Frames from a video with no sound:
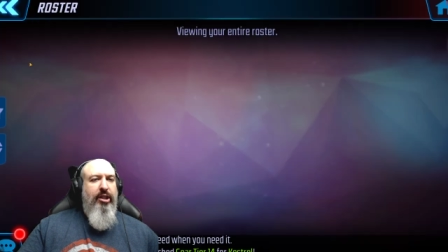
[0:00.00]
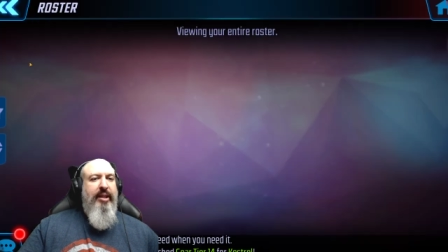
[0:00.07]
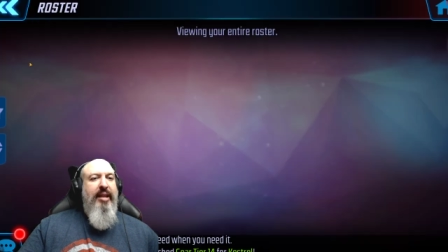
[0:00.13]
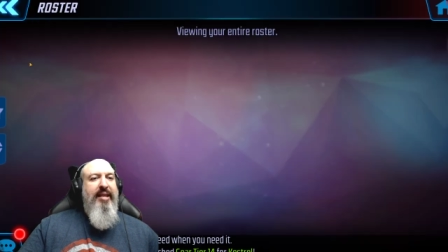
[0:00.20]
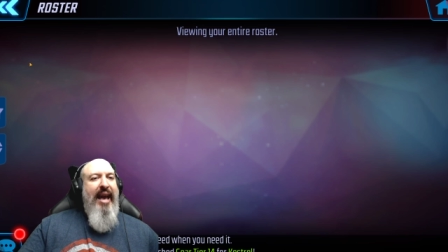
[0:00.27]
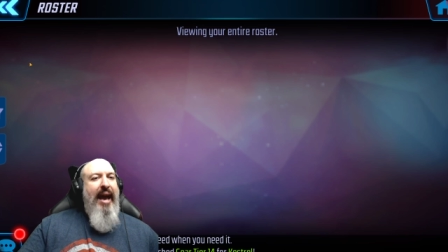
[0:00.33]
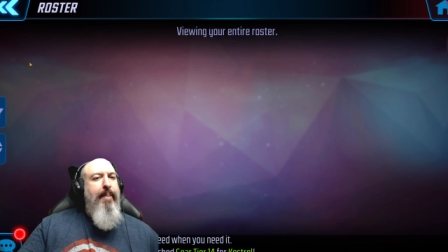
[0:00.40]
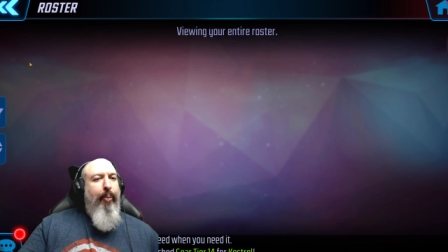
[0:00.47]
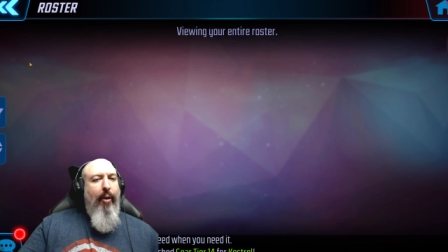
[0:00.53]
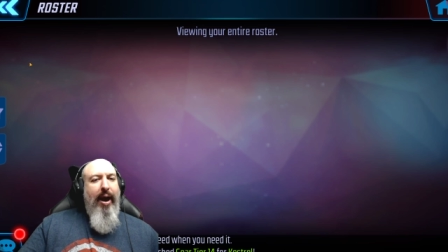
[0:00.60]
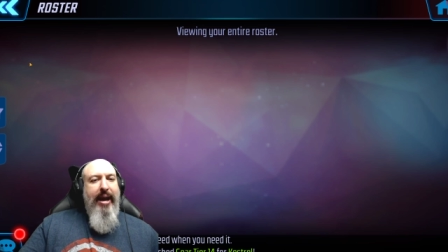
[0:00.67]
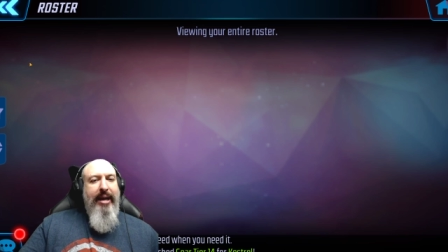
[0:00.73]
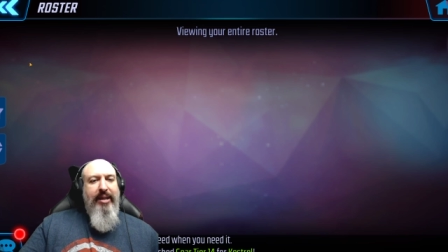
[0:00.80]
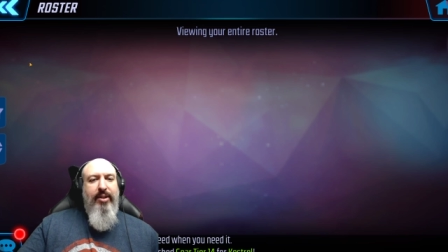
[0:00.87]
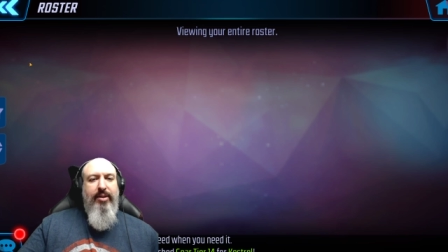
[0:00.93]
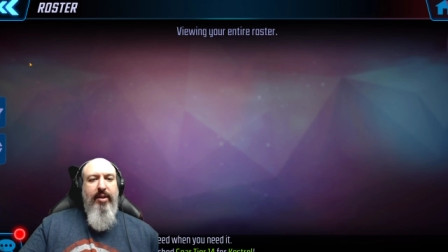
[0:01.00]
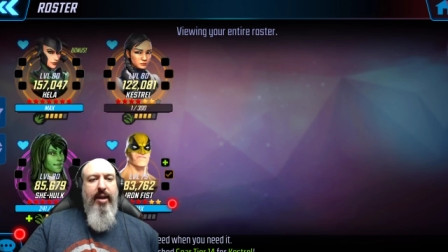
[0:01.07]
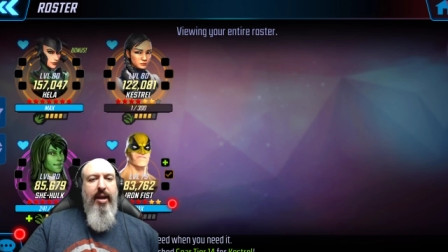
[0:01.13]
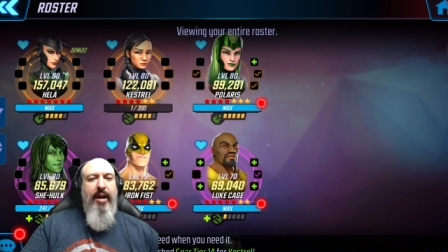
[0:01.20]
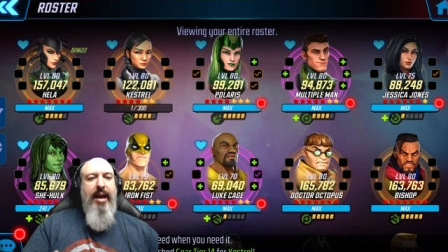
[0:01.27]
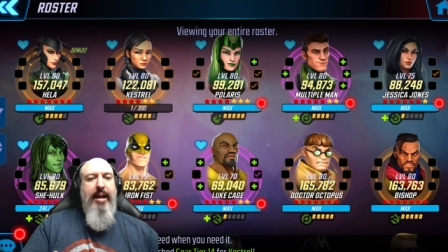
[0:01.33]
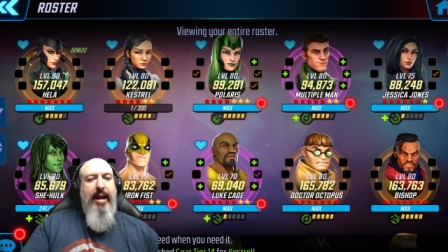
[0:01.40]
at that price,
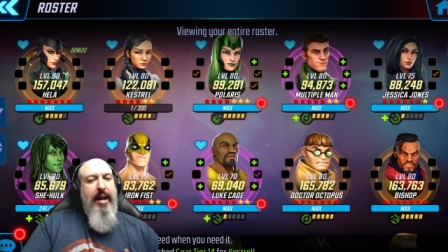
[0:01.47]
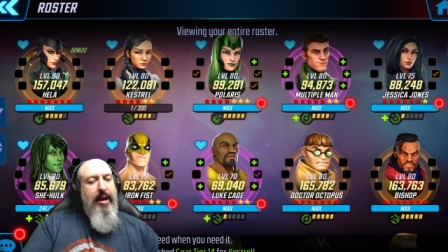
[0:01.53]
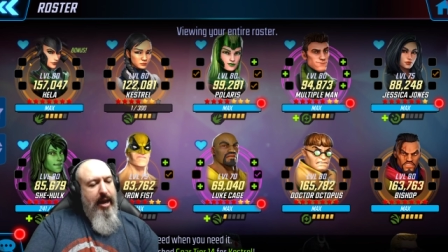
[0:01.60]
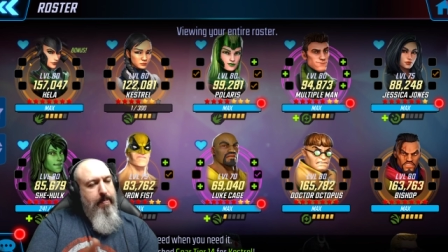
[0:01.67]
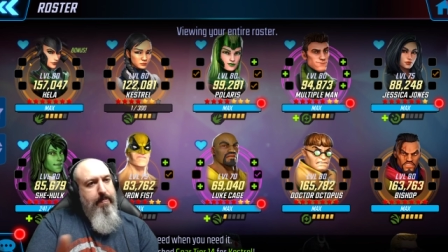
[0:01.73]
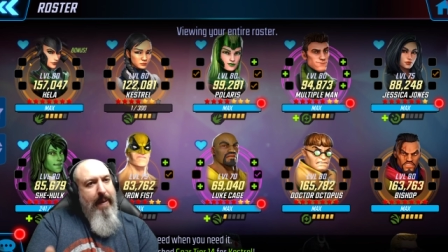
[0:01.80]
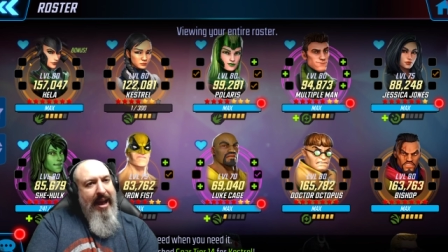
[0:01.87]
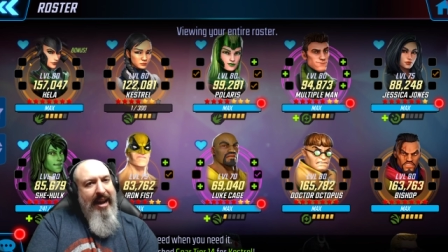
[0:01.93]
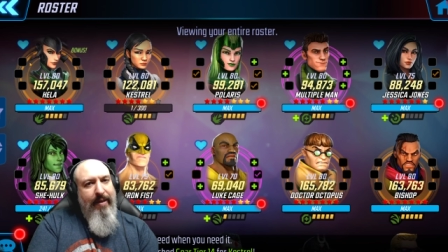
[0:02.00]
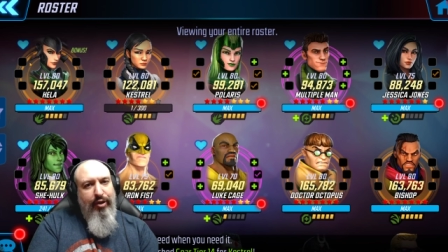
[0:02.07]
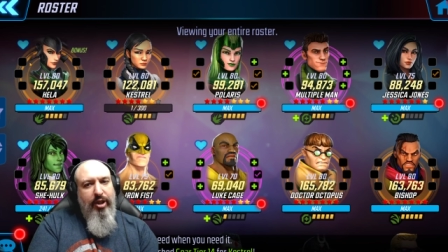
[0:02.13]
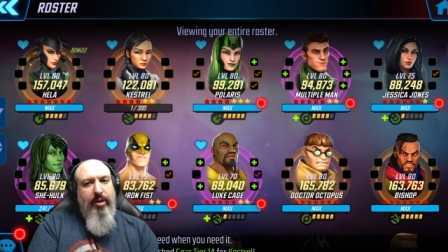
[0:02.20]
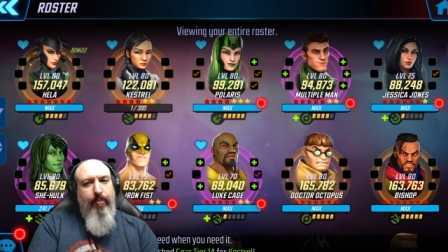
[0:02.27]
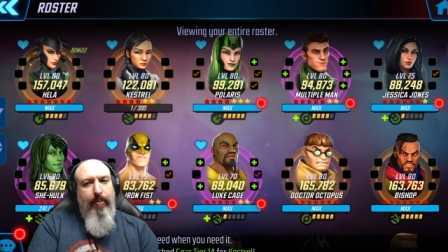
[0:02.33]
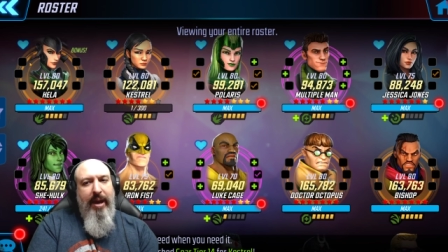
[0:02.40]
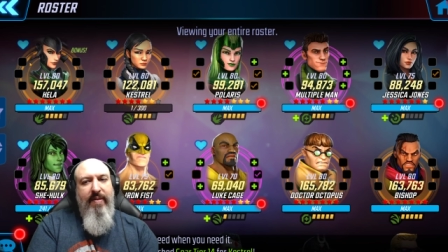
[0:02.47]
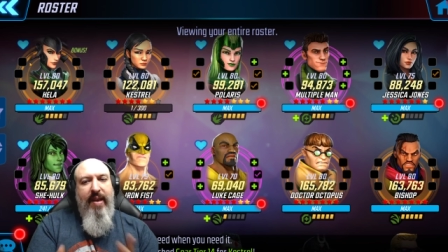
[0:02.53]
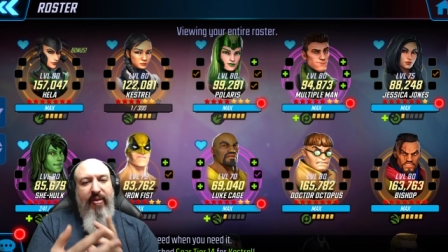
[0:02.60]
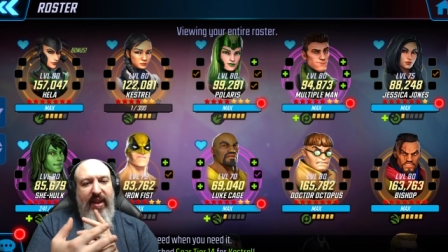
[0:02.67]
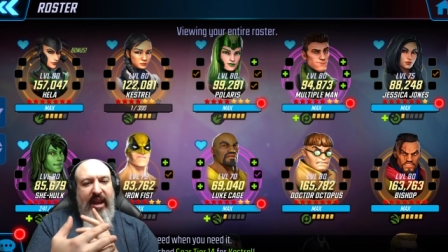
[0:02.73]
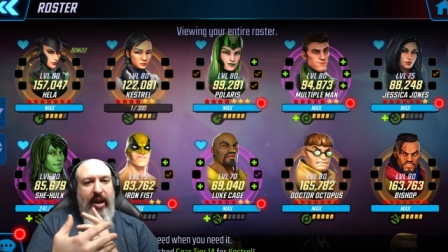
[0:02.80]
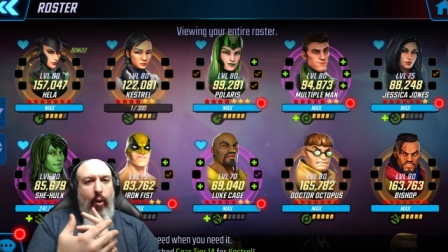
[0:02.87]
and it might have just been that
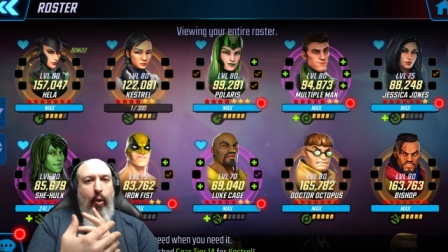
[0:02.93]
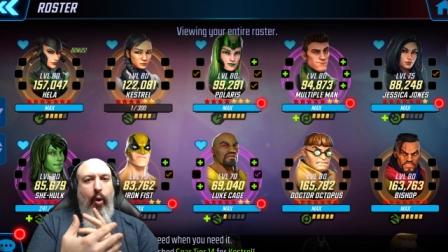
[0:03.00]
they